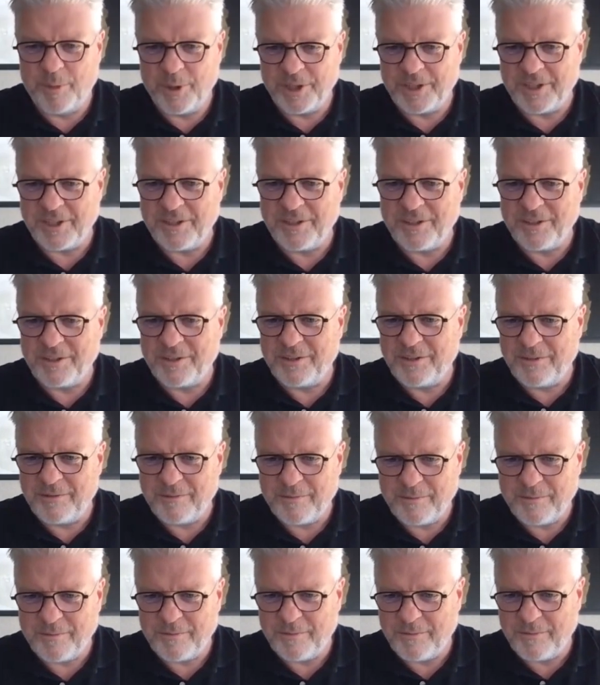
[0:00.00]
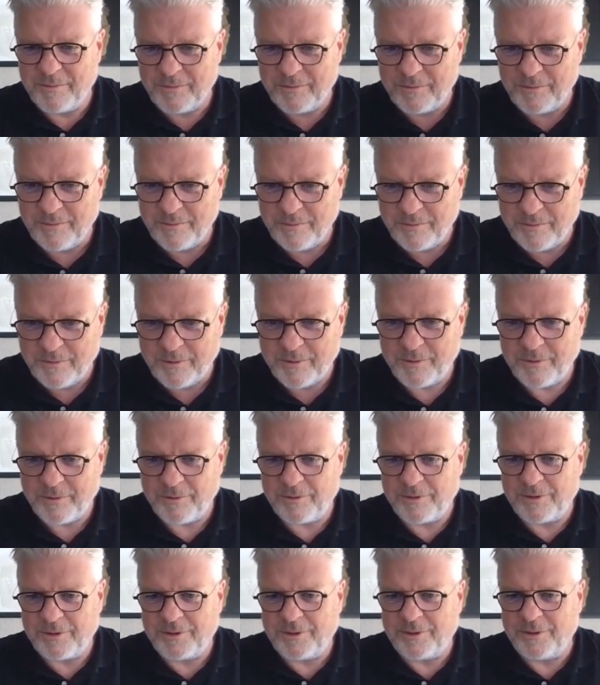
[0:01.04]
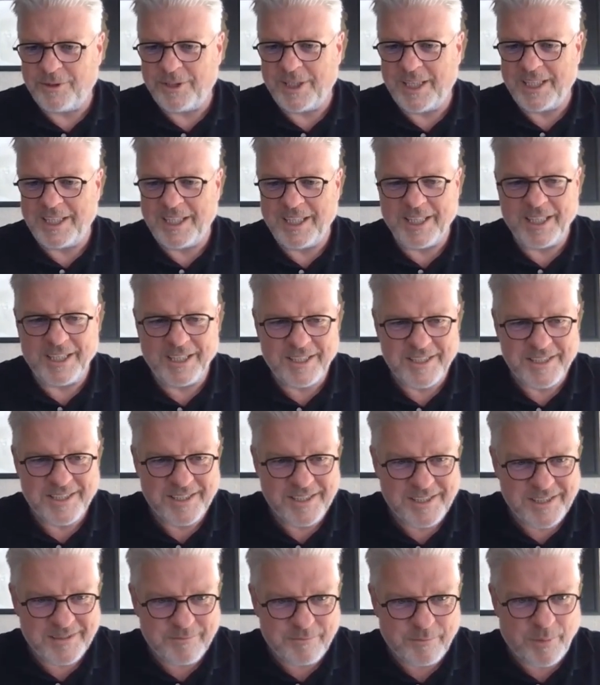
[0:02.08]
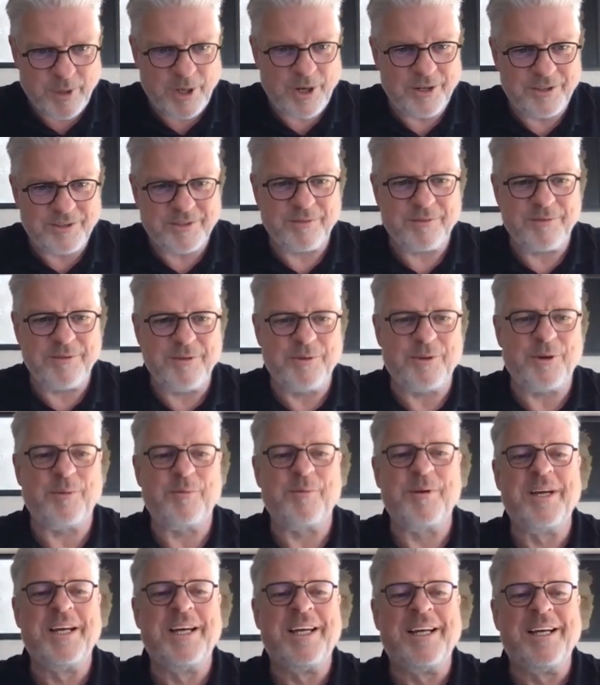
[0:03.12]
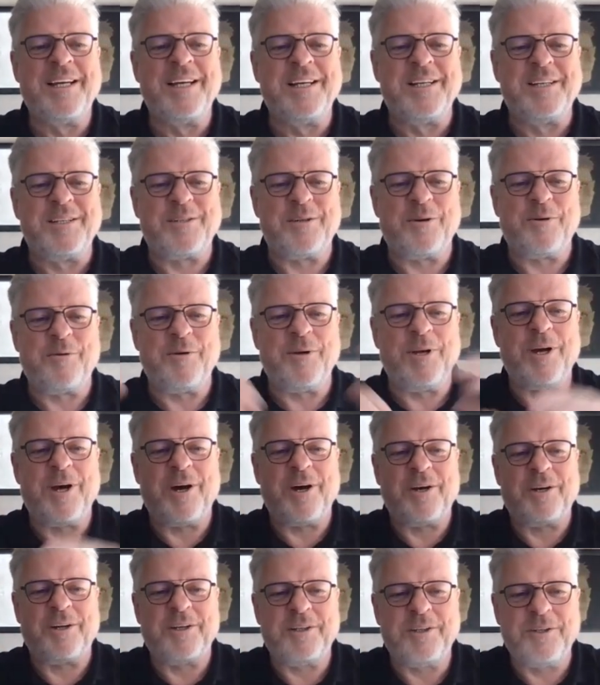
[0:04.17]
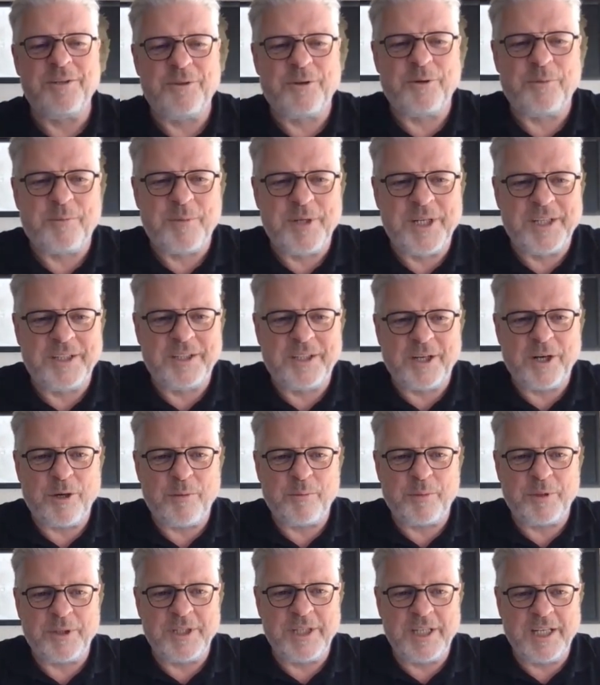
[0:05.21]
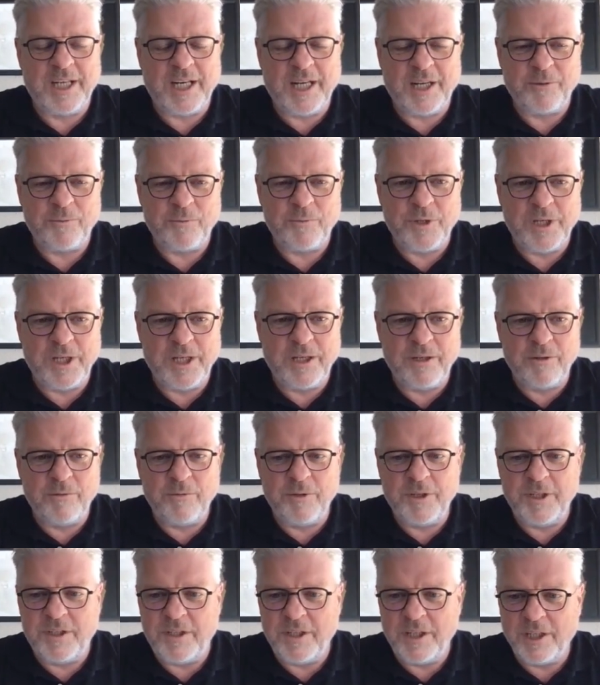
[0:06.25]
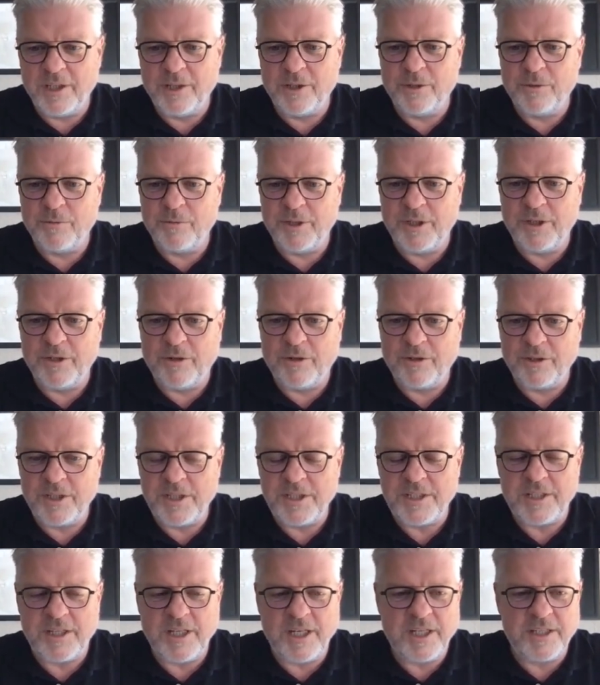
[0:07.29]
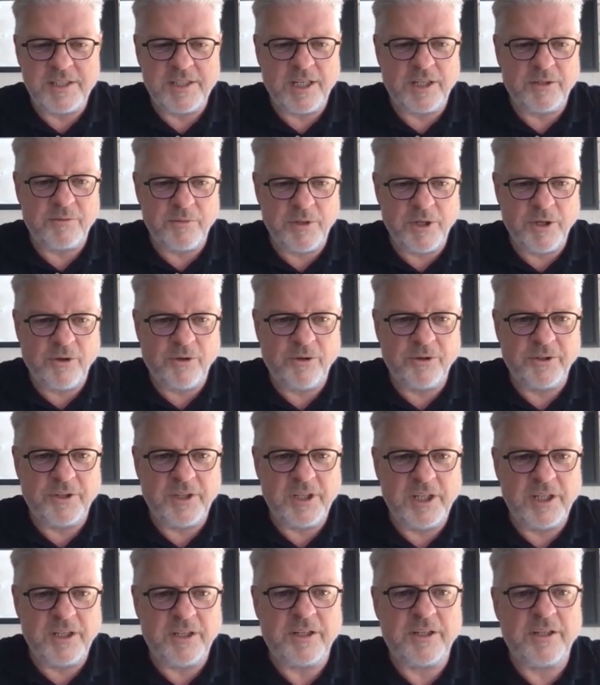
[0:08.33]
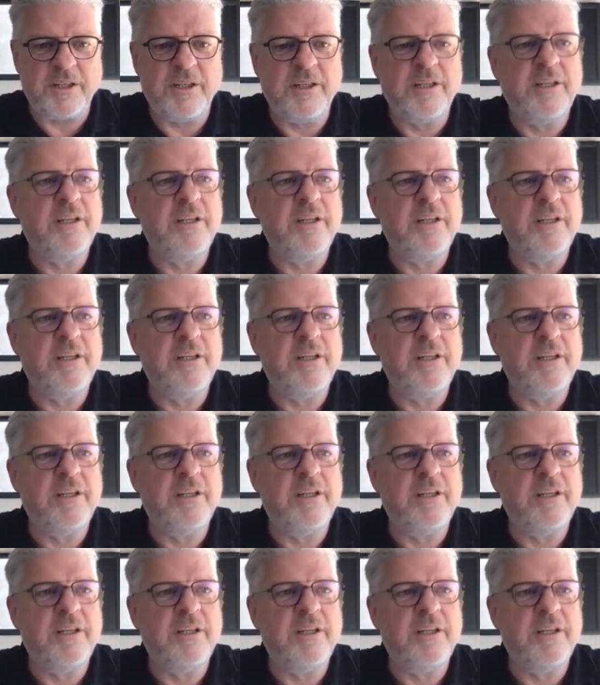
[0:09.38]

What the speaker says: Britain, for all I care, is part of Europe. So we are a European company, and we deal with all these things that we hold dear.